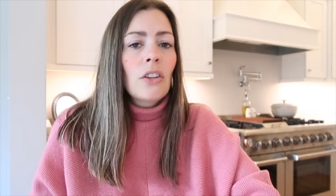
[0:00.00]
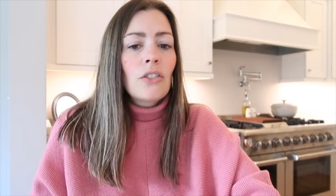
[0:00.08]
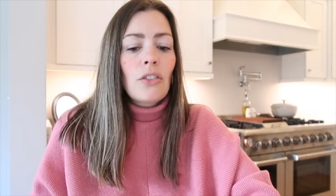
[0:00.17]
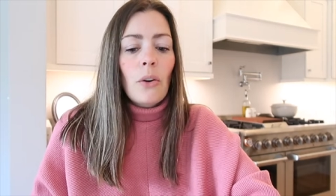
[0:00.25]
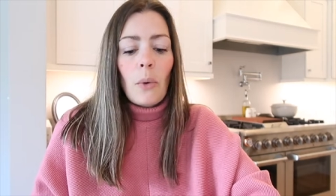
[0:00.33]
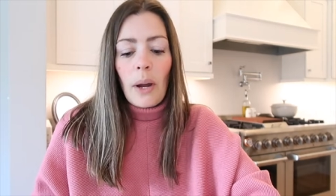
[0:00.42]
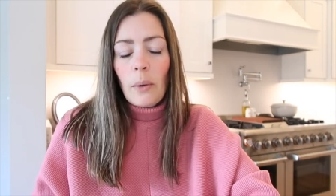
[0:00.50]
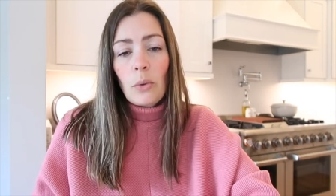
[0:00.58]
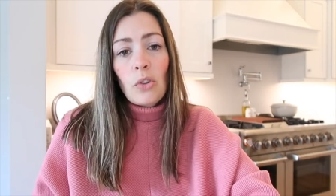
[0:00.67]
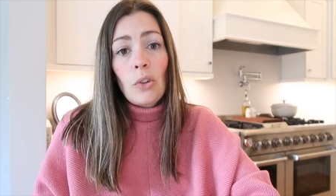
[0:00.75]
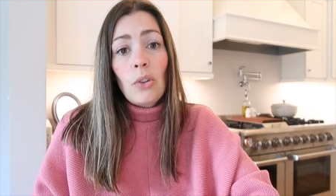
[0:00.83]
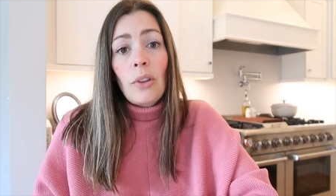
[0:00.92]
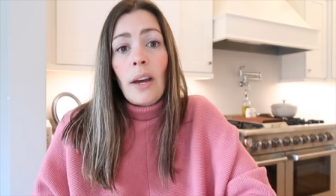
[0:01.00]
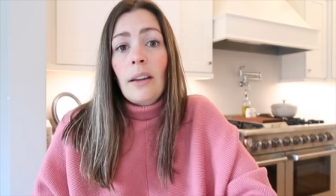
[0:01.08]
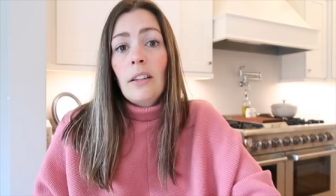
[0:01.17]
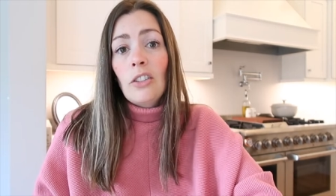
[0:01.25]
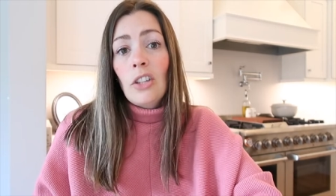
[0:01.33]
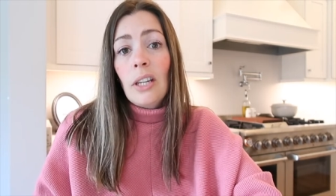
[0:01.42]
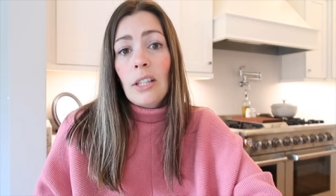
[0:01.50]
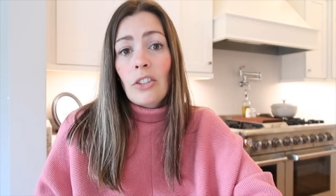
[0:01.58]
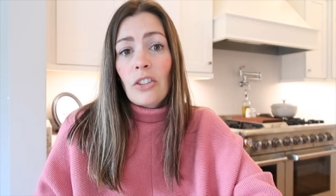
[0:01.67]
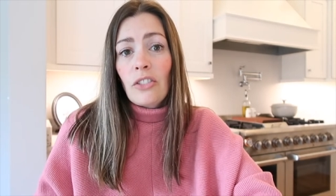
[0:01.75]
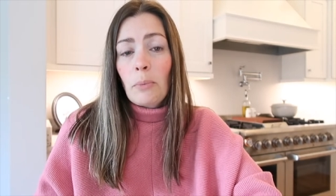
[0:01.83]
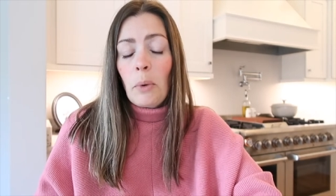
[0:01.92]
So I will show you that in
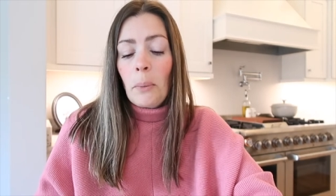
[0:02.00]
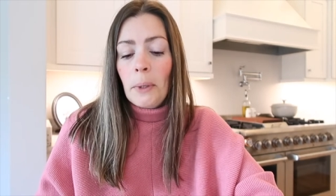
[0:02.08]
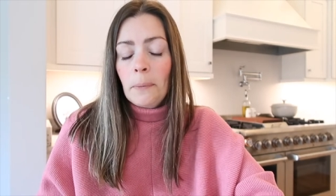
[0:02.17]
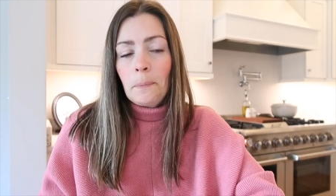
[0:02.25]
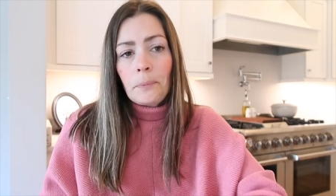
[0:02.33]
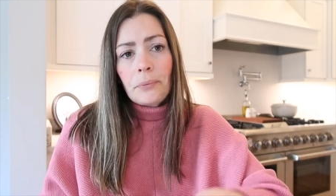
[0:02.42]
just a moment.